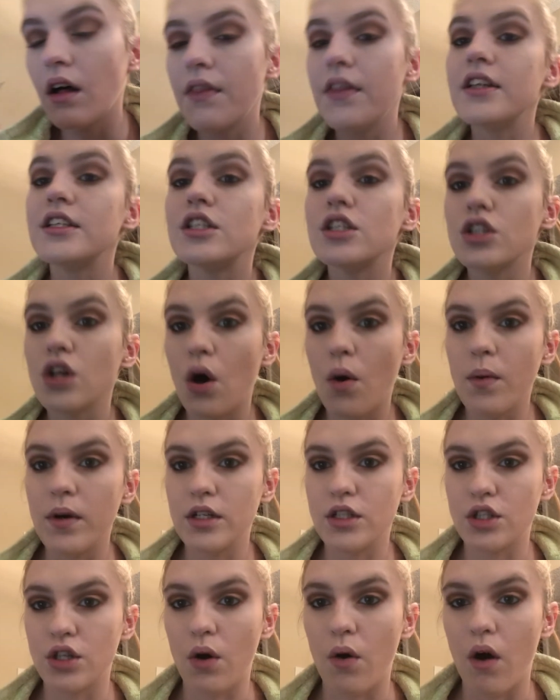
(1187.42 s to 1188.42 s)
This is
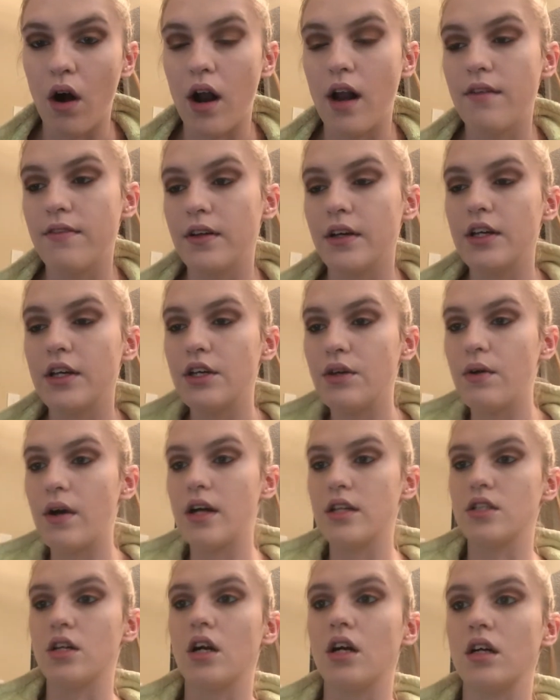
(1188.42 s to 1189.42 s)
always so hard. I feel like you
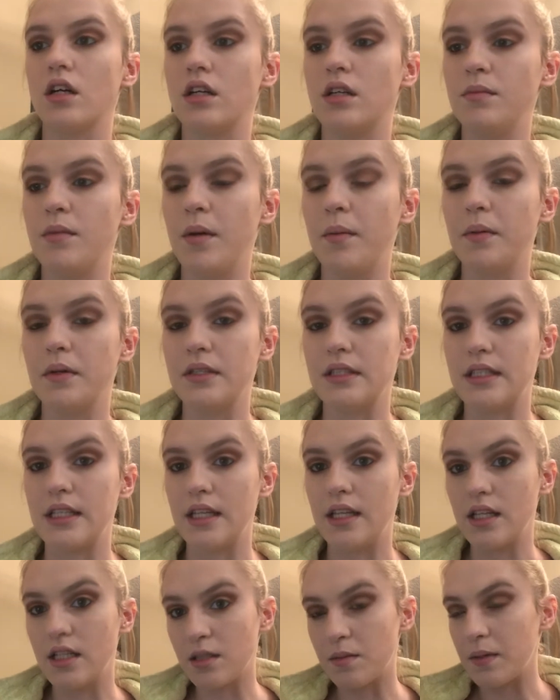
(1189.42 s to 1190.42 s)
guys aren't gonna be able to
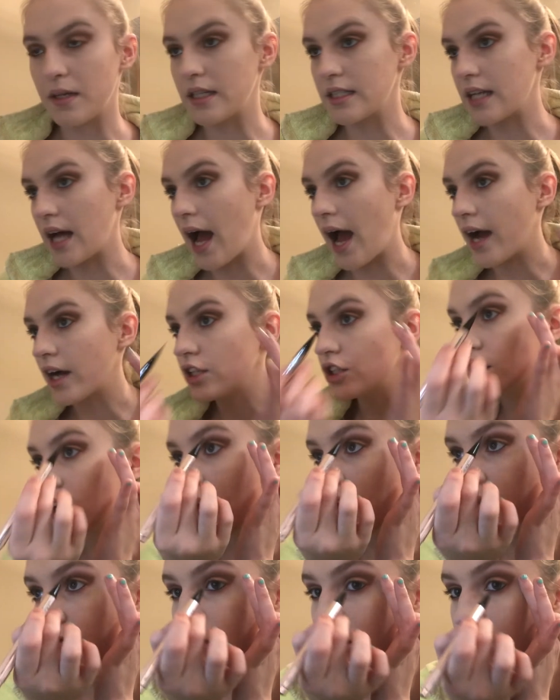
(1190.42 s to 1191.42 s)
see this because I actually have